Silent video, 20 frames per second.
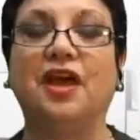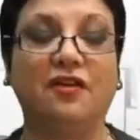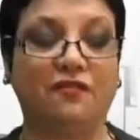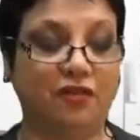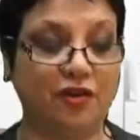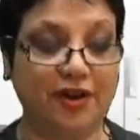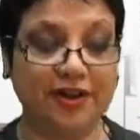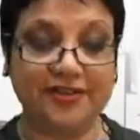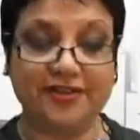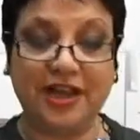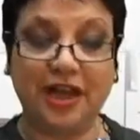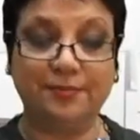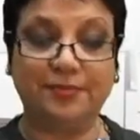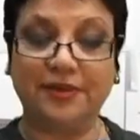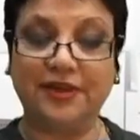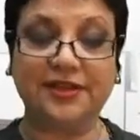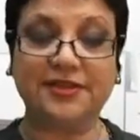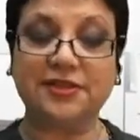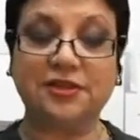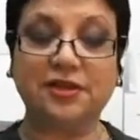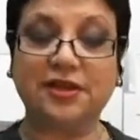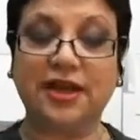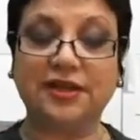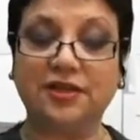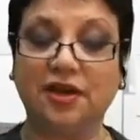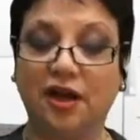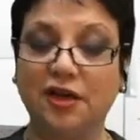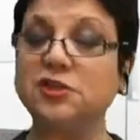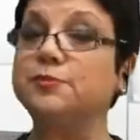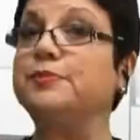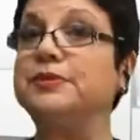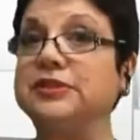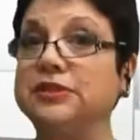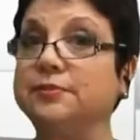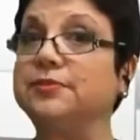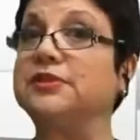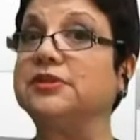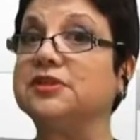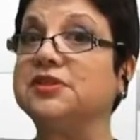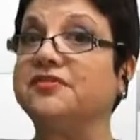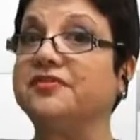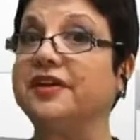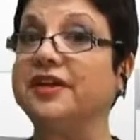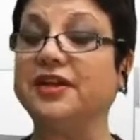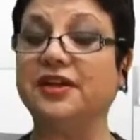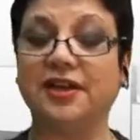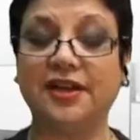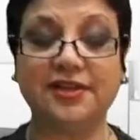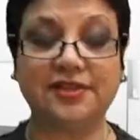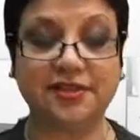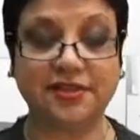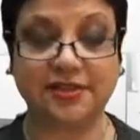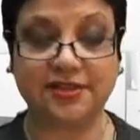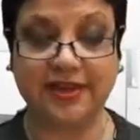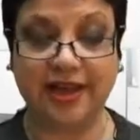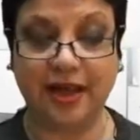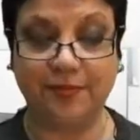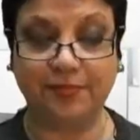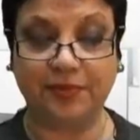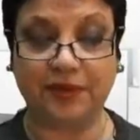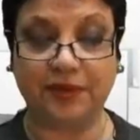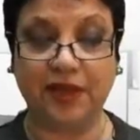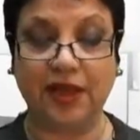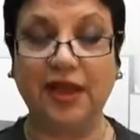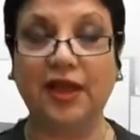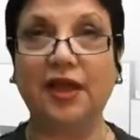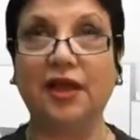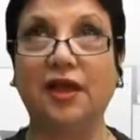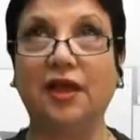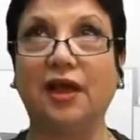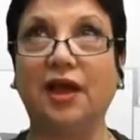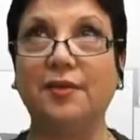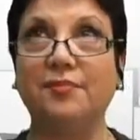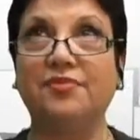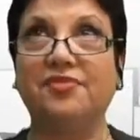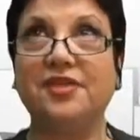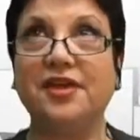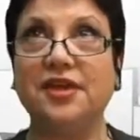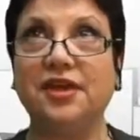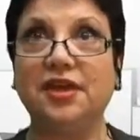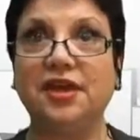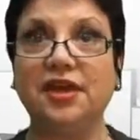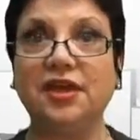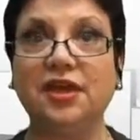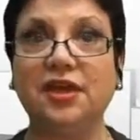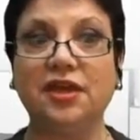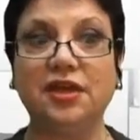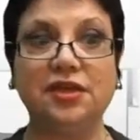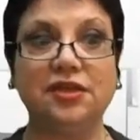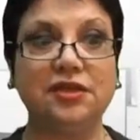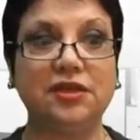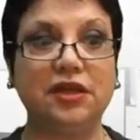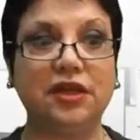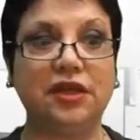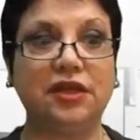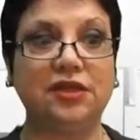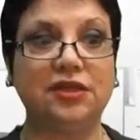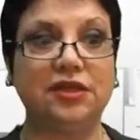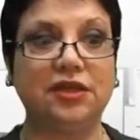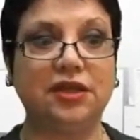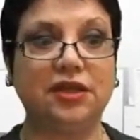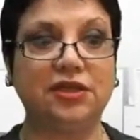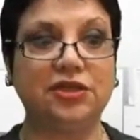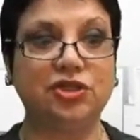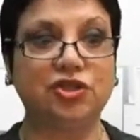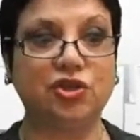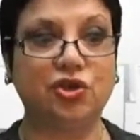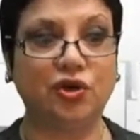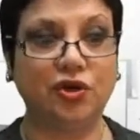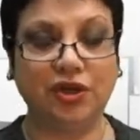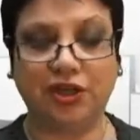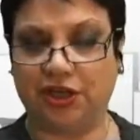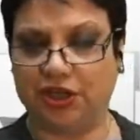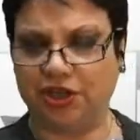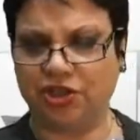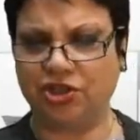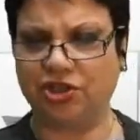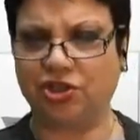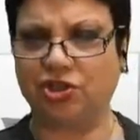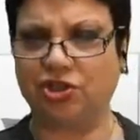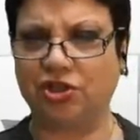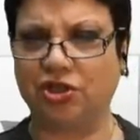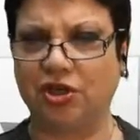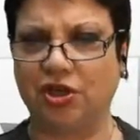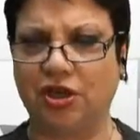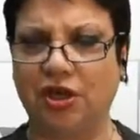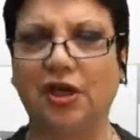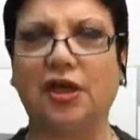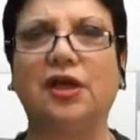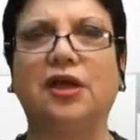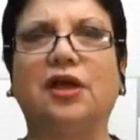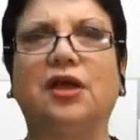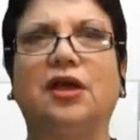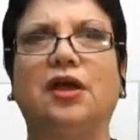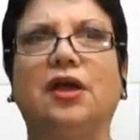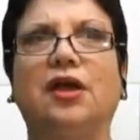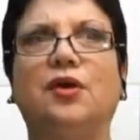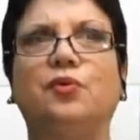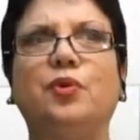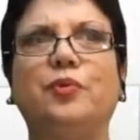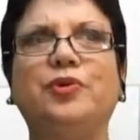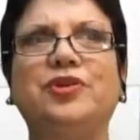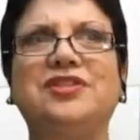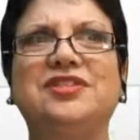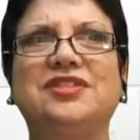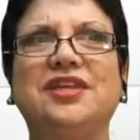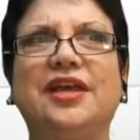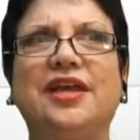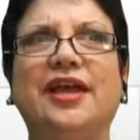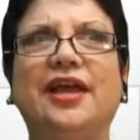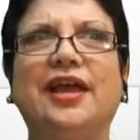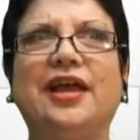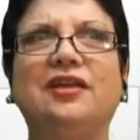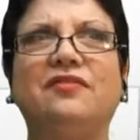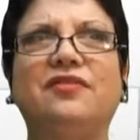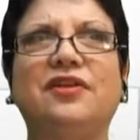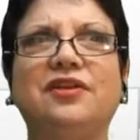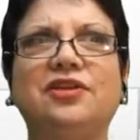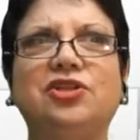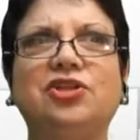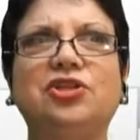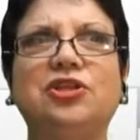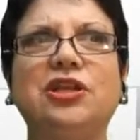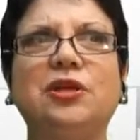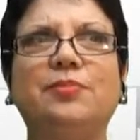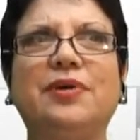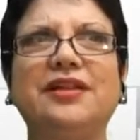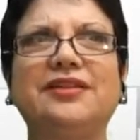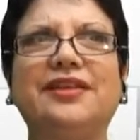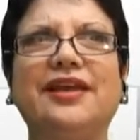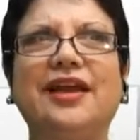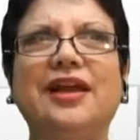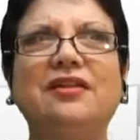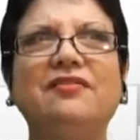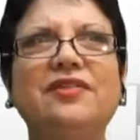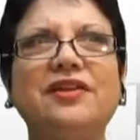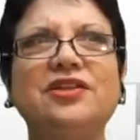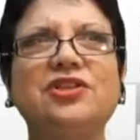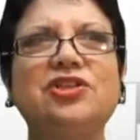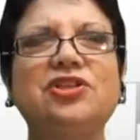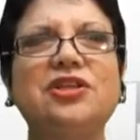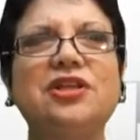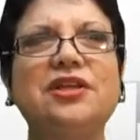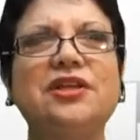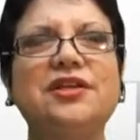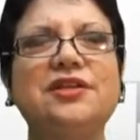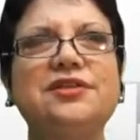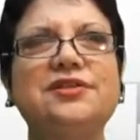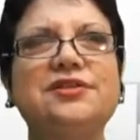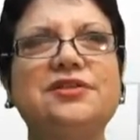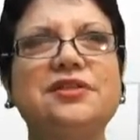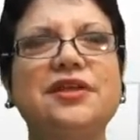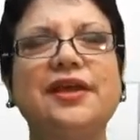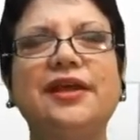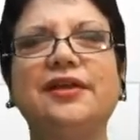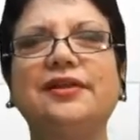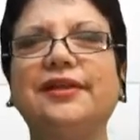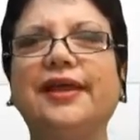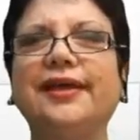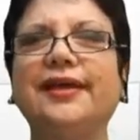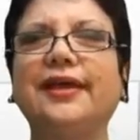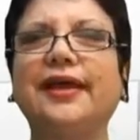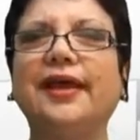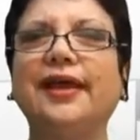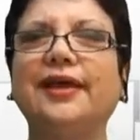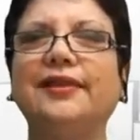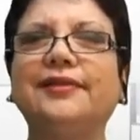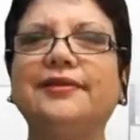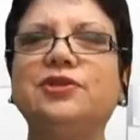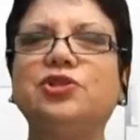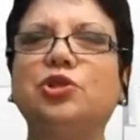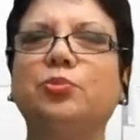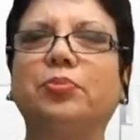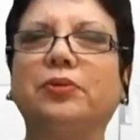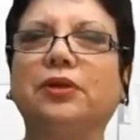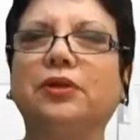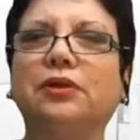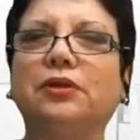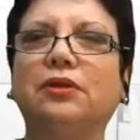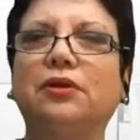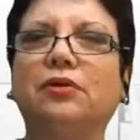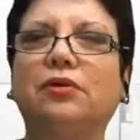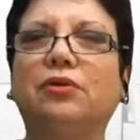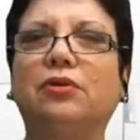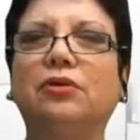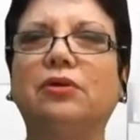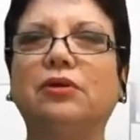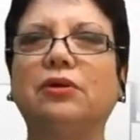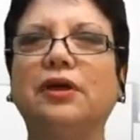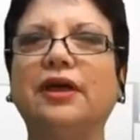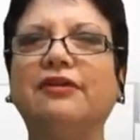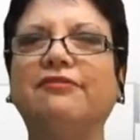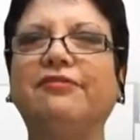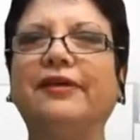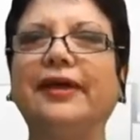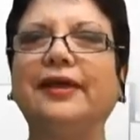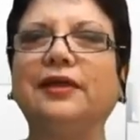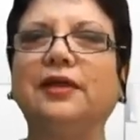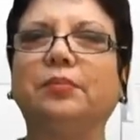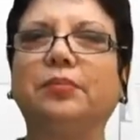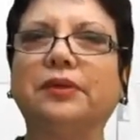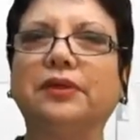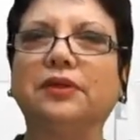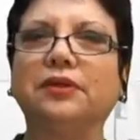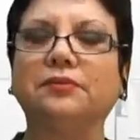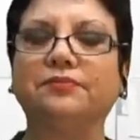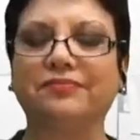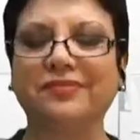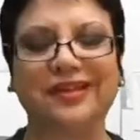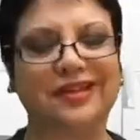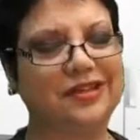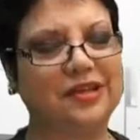For example, let's look at hospitable as a very nice example. I'm thinking in Turkish, we would say elverişli, but elverişli is like eligible or available.